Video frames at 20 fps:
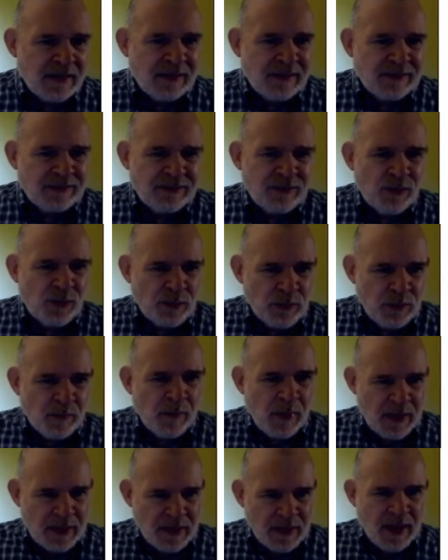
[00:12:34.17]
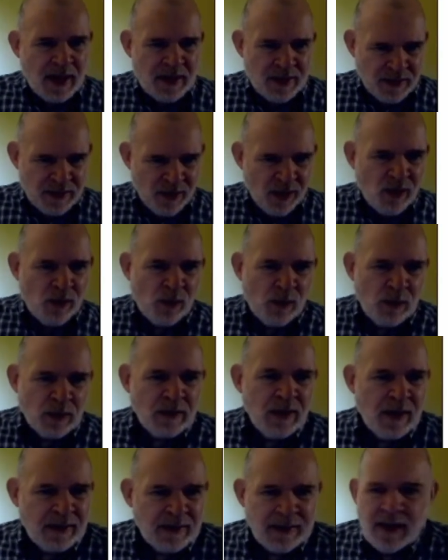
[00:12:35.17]
So you might not know. A
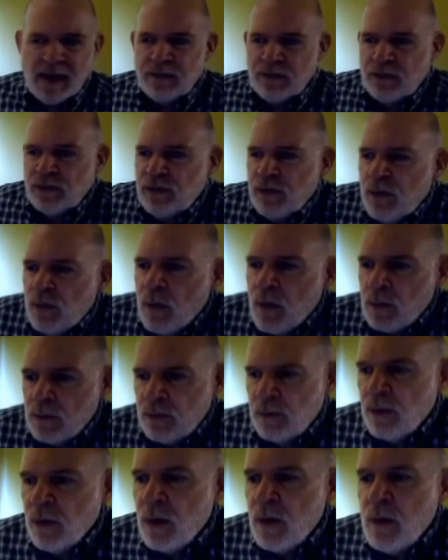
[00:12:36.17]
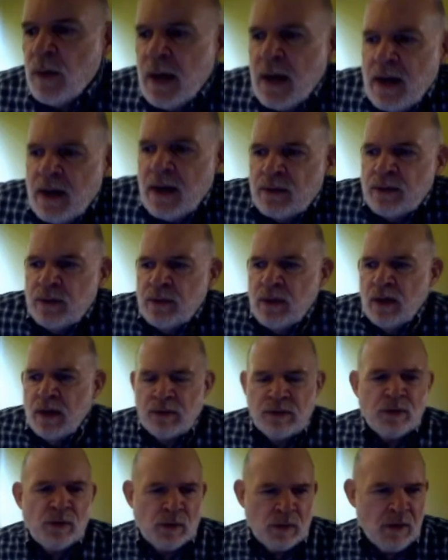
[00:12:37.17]
lot of cases you won't know how to
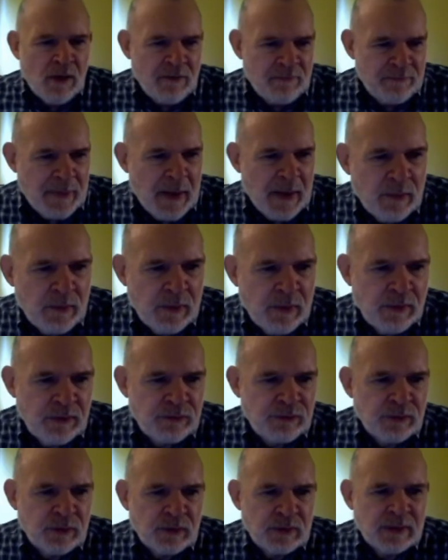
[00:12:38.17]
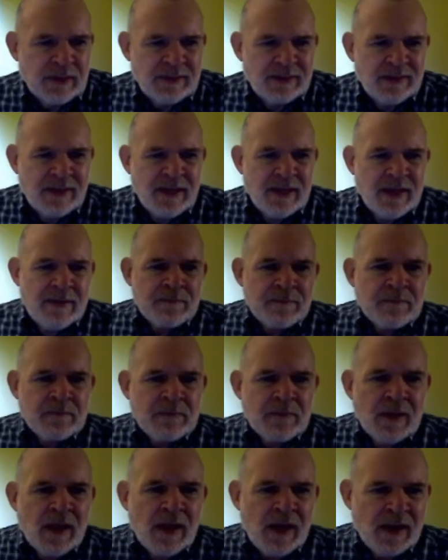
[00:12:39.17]
turn off power to the circuit.
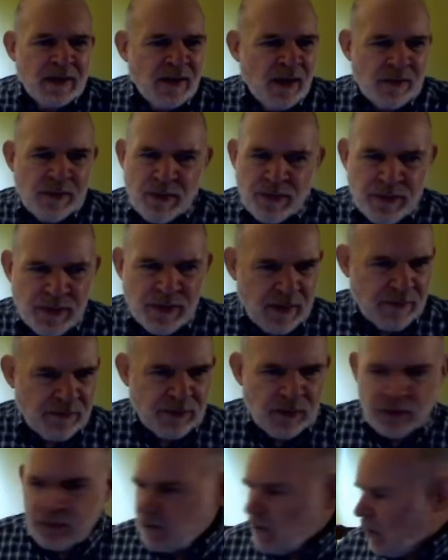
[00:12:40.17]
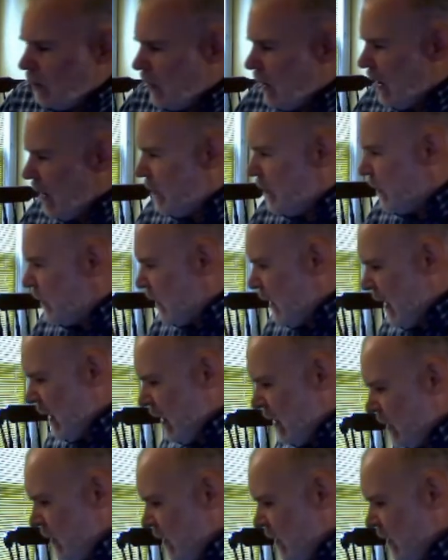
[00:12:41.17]
Another thing, if there's no help around,